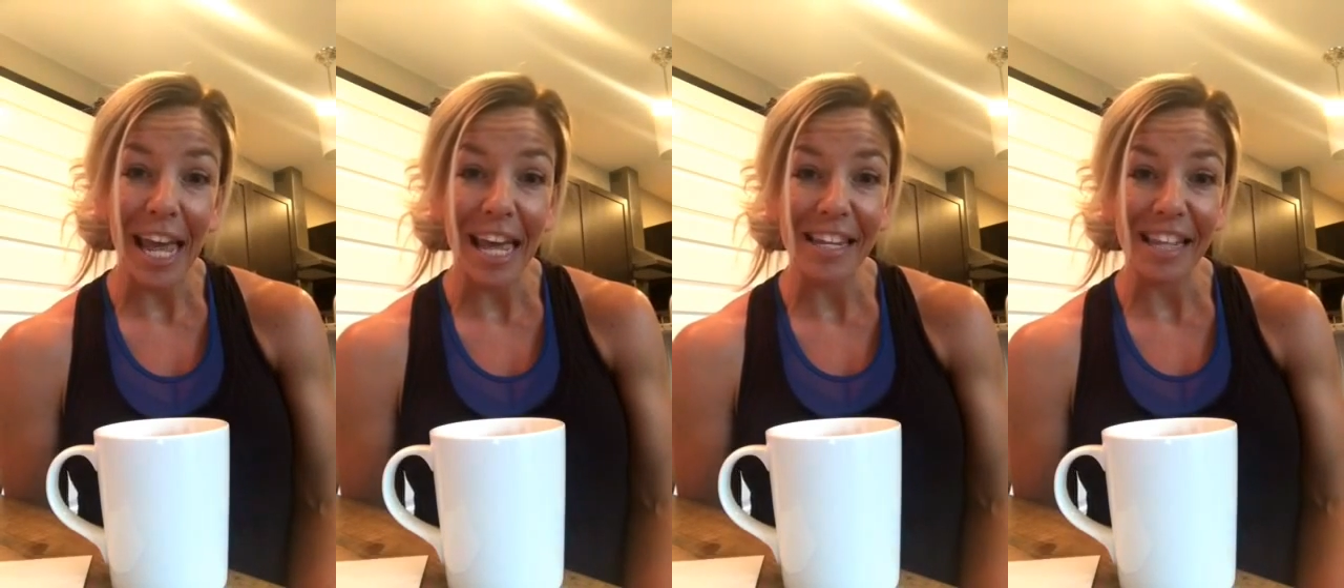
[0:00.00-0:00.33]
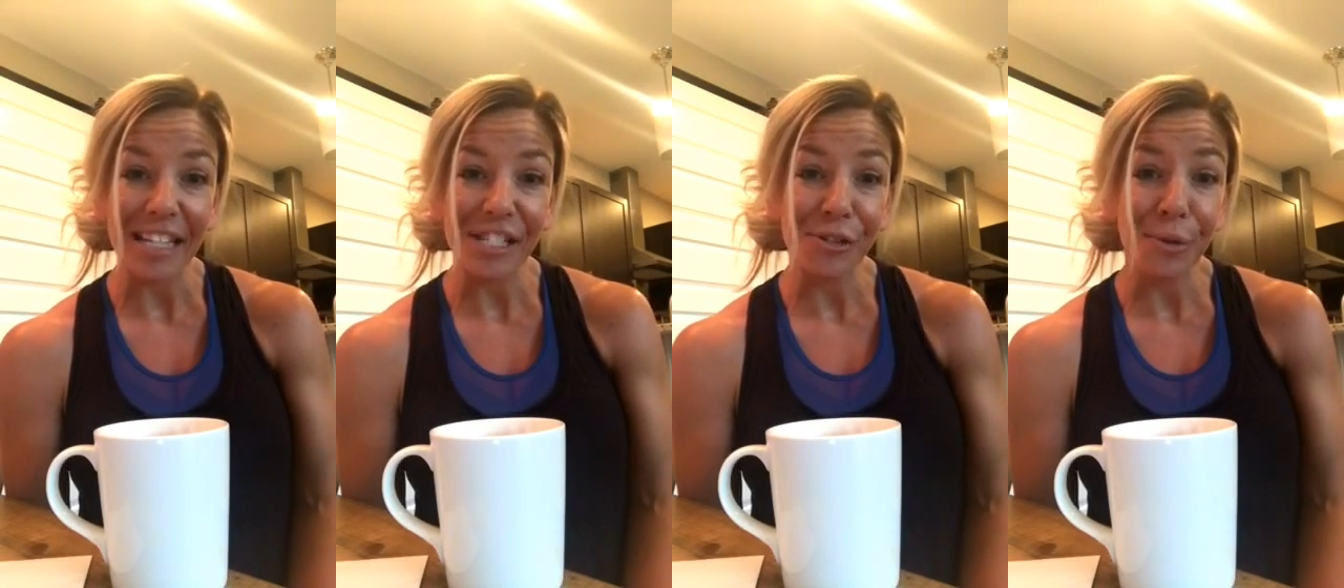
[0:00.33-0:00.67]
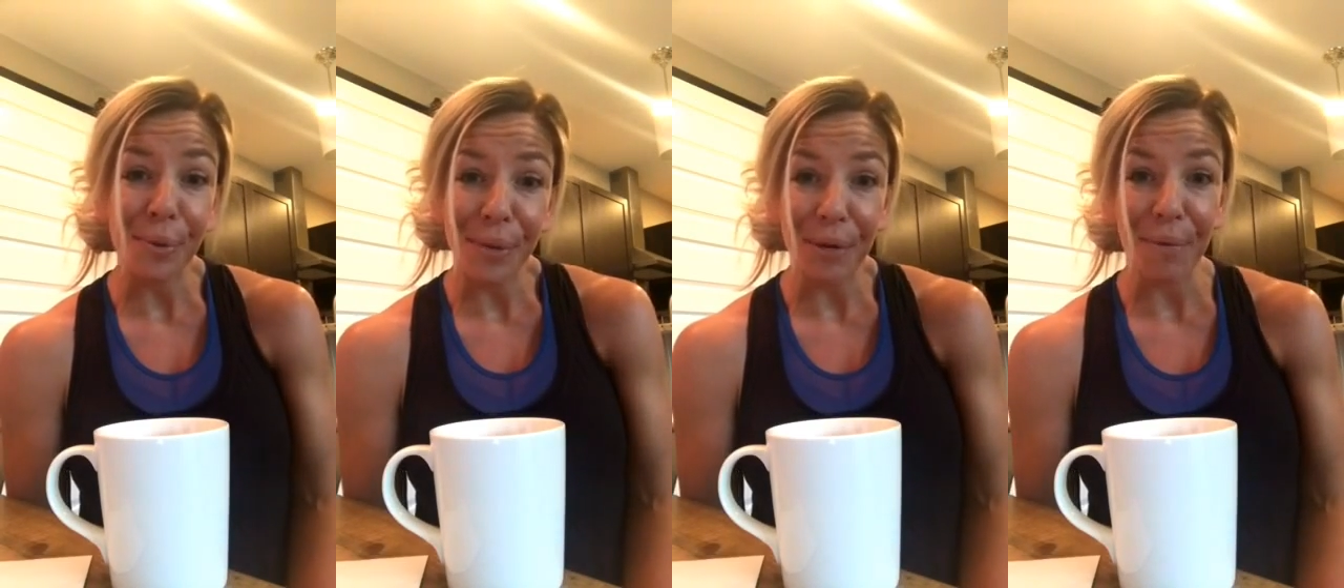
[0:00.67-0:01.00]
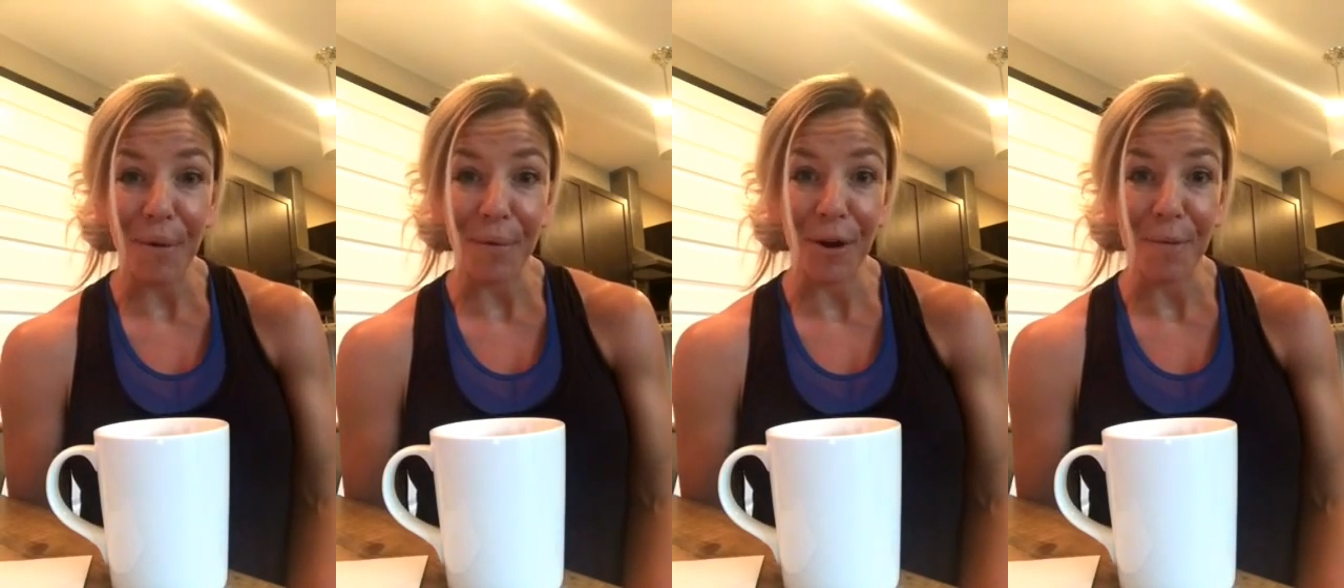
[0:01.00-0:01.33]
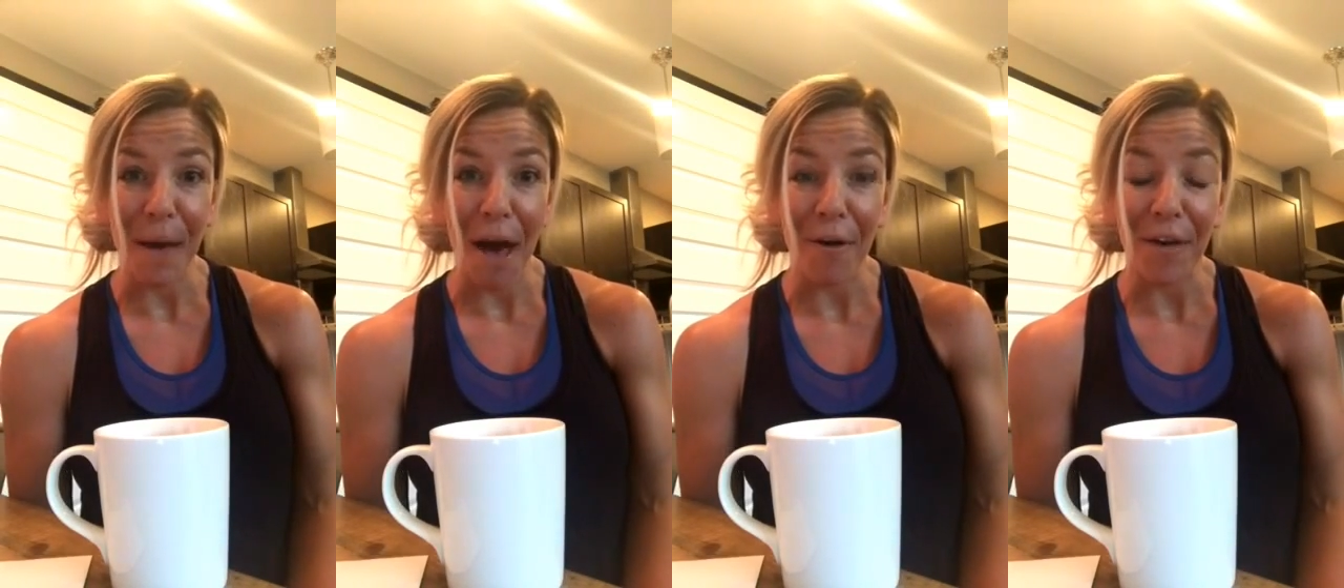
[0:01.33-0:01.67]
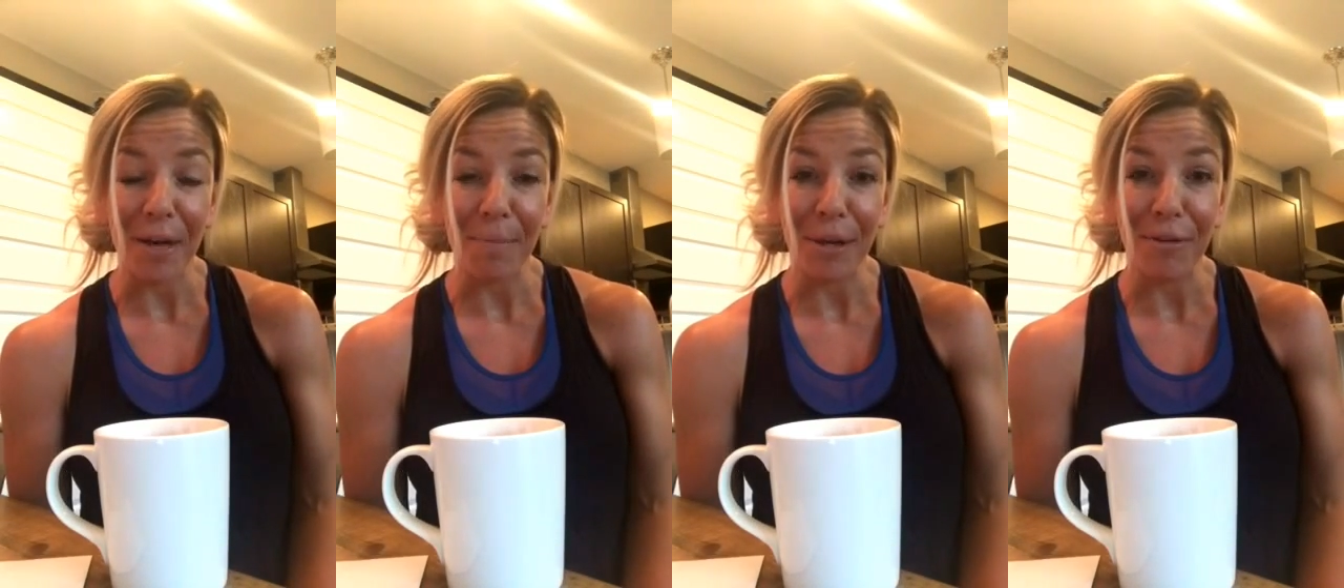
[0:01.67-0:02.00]
and that's truly what we're
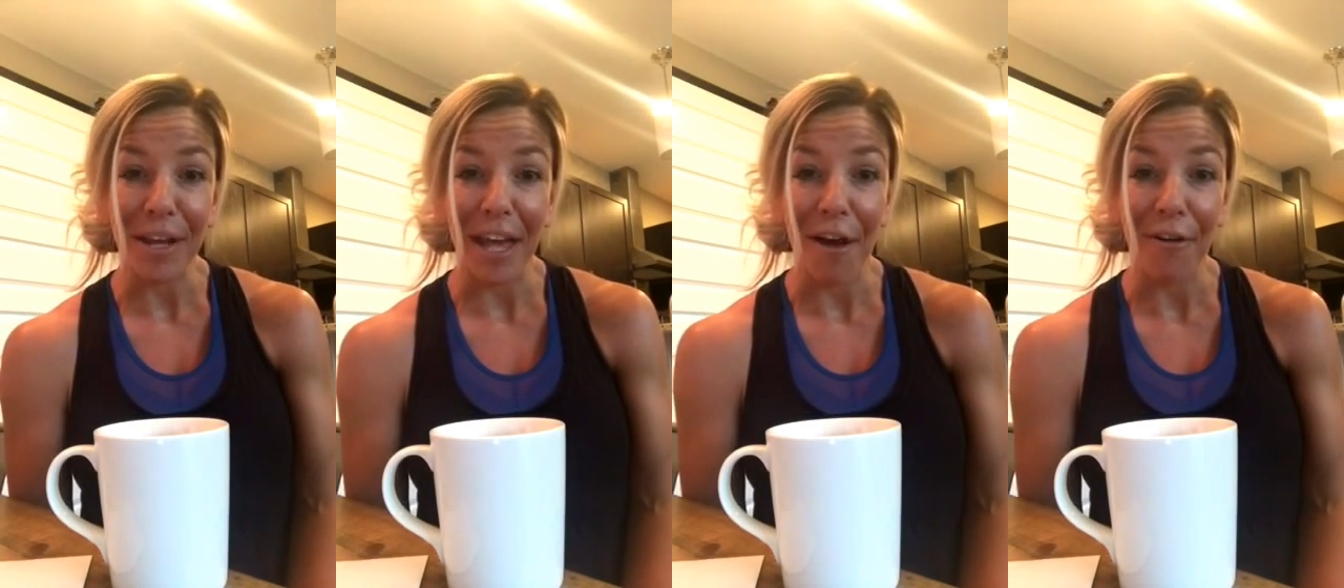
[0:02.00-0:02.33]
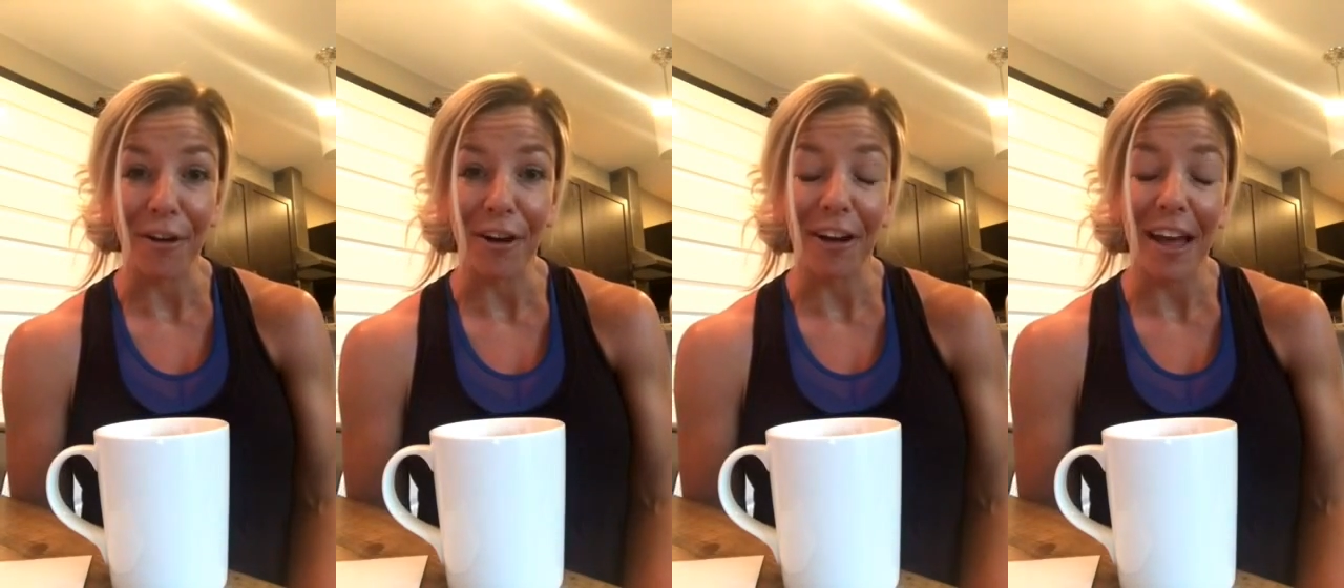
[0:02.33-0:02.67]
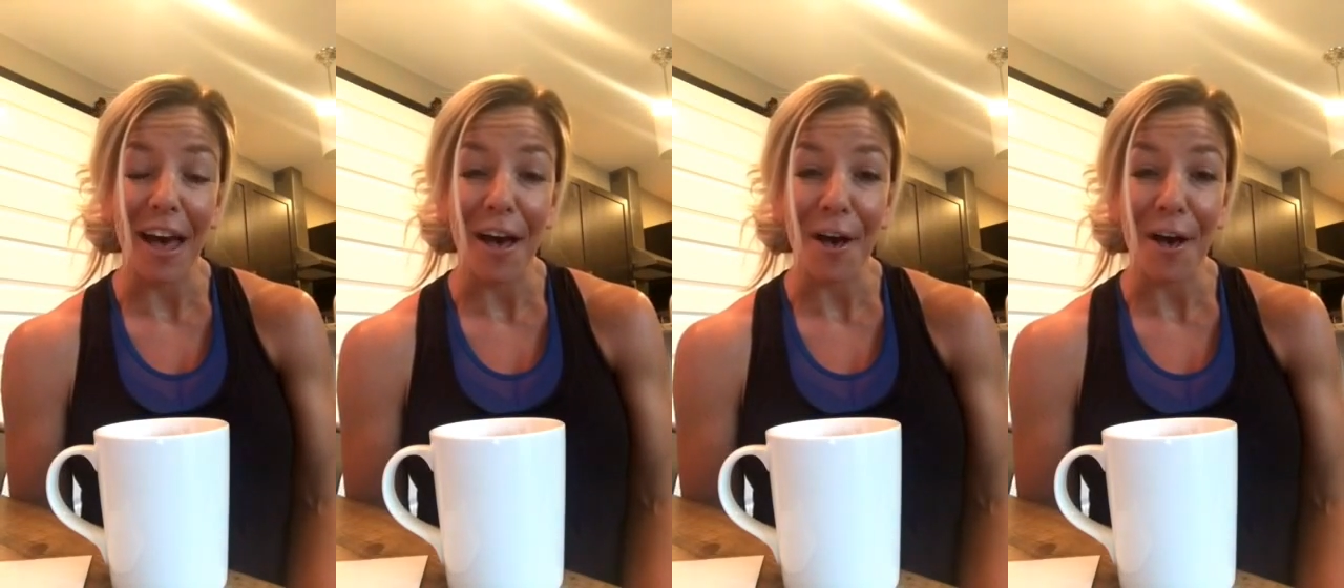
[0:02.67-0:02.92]
about at Beautycounter.